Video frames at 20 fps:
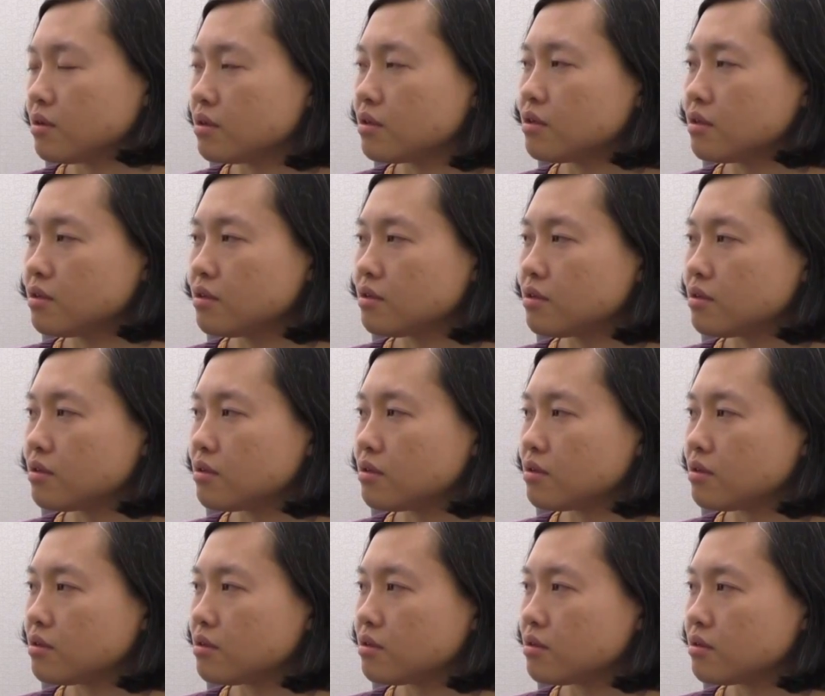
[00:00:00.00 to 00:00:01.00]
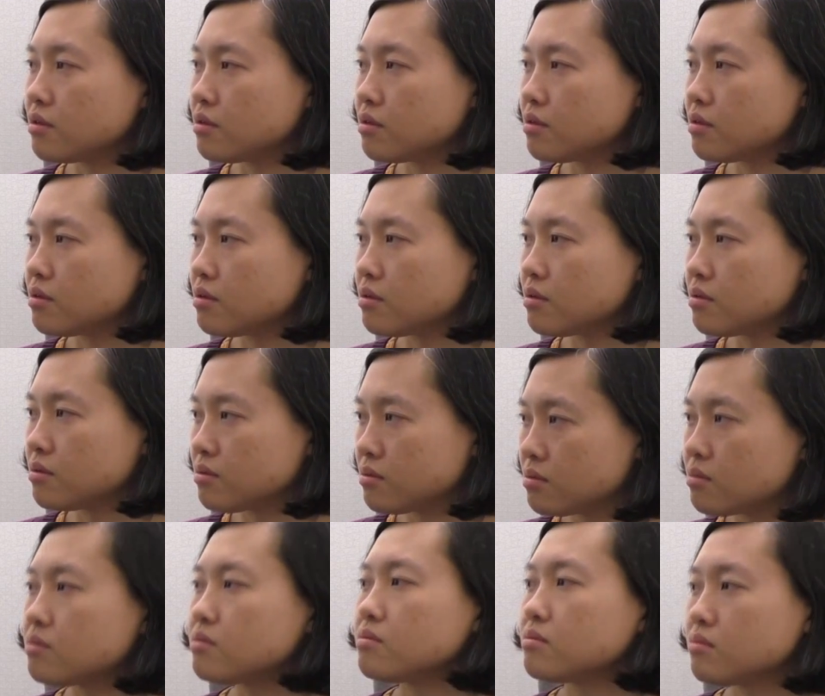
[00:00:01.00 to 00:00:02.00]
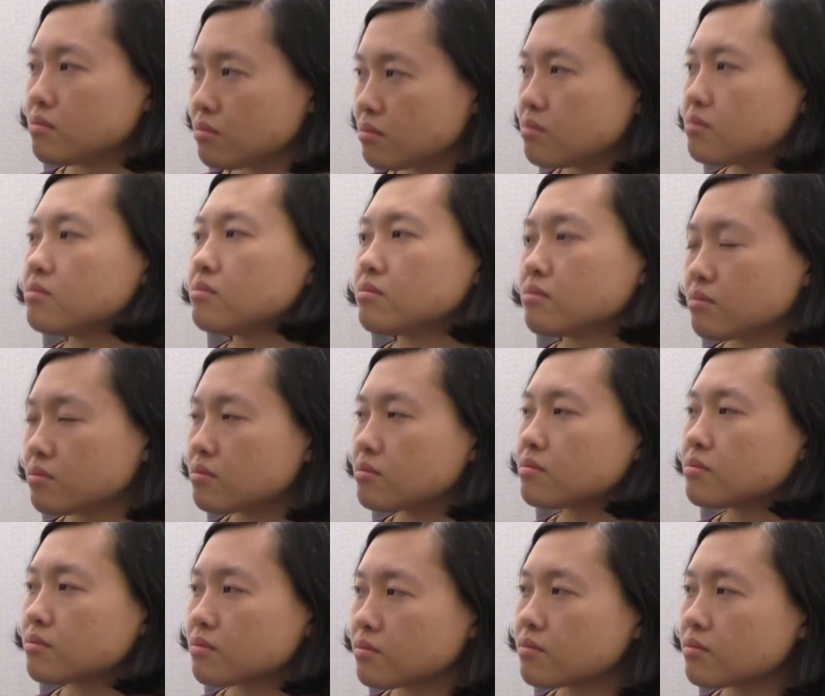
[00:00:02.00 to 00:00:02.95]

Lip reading: (not speaking)